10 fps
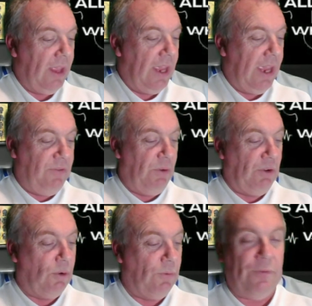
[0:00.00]
If you want to
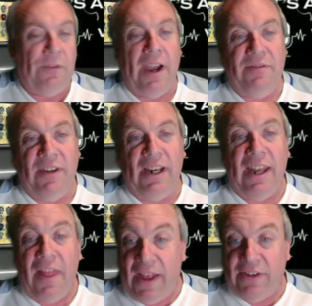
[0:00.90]
go for 5-0,
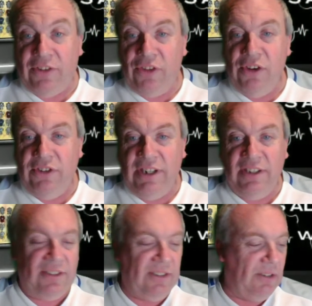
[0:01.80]
that's
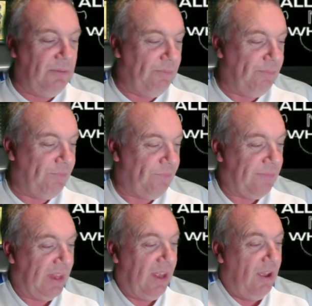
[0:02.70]
13-2.
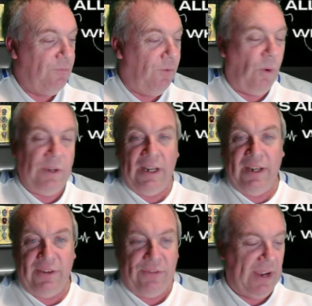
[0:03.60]
4-0
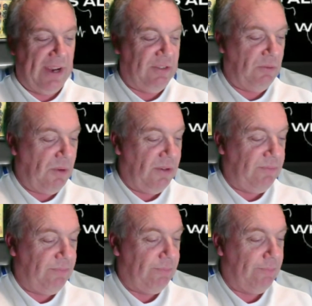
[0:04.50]
is 5-1.
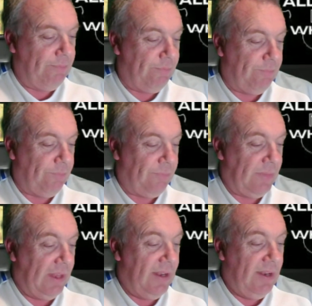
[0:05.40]

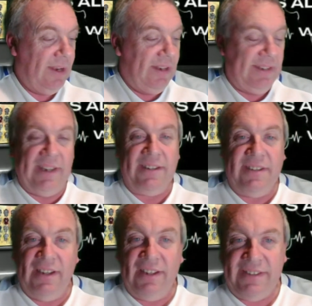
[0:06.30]

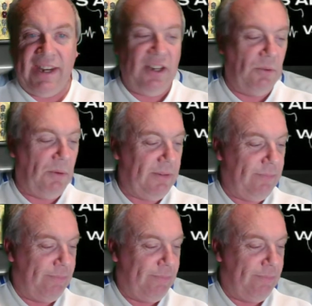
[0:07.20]
6-0 is 10-1.